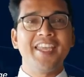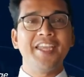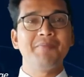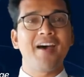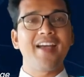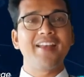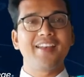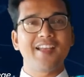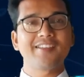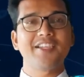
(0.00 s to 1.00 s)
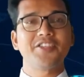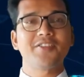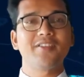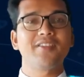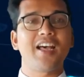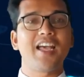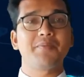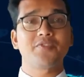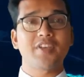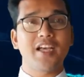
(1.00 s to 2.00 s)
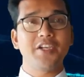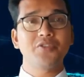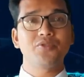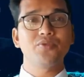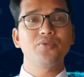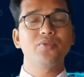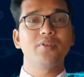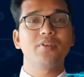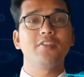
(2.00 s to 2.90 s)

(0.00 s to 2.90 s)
In my last lecture, I have tried to